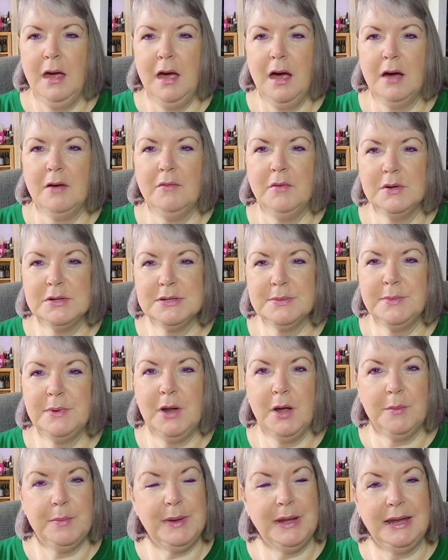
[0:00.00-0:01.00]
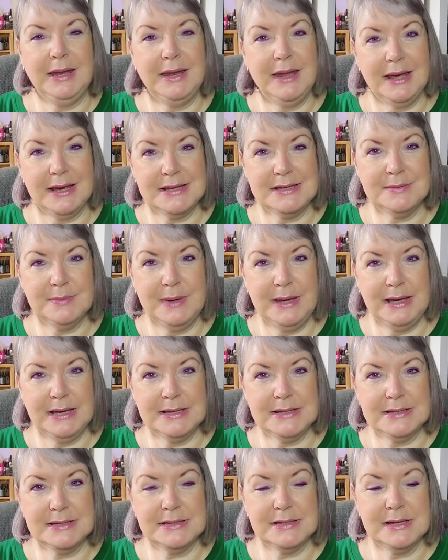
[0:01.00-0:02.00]
I've also been opening next
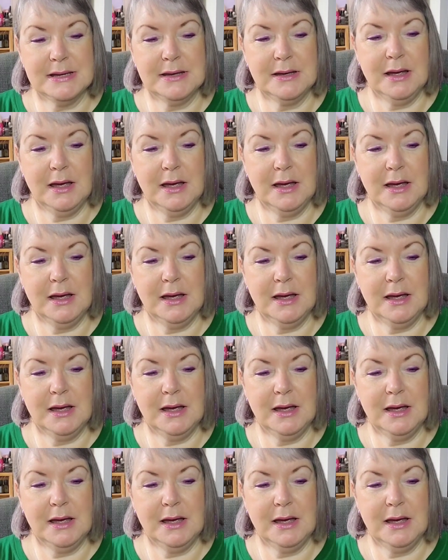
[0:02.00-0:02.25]
week's